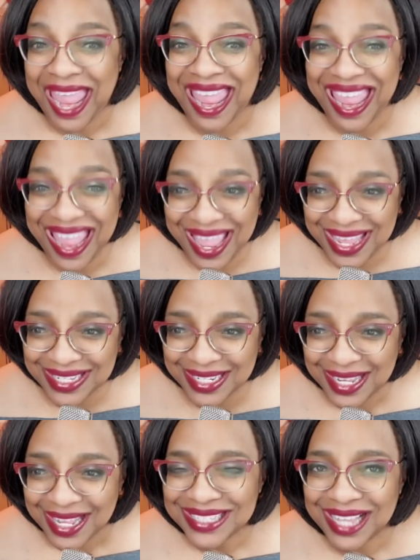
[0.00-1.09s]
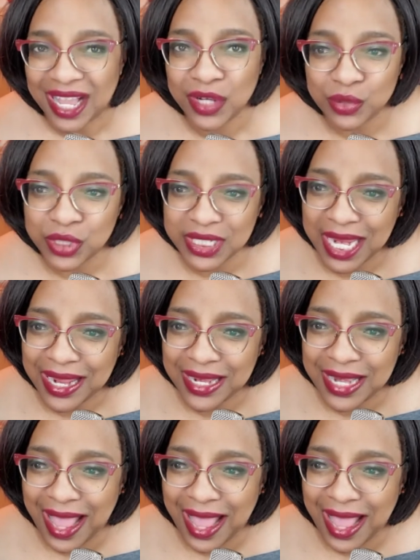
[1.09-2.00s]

and to understand